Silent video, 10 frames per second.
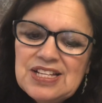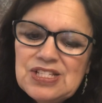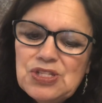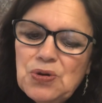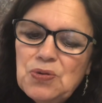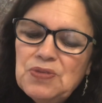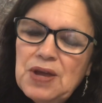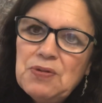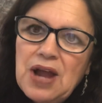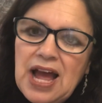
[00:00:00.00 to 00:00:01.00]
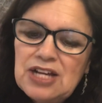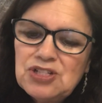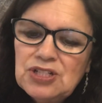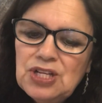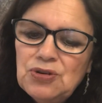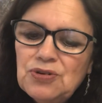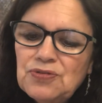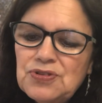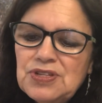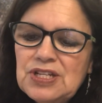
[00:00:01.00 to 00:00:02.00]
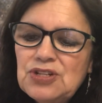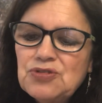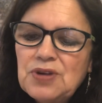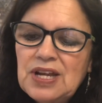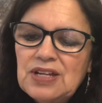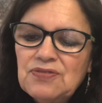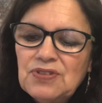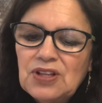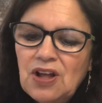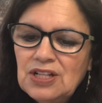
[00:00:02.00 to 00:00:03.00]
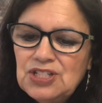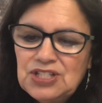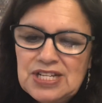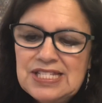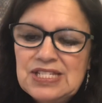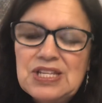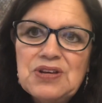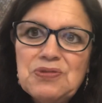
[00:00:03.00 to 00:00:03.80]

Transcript: So they were actually university-trained philologists.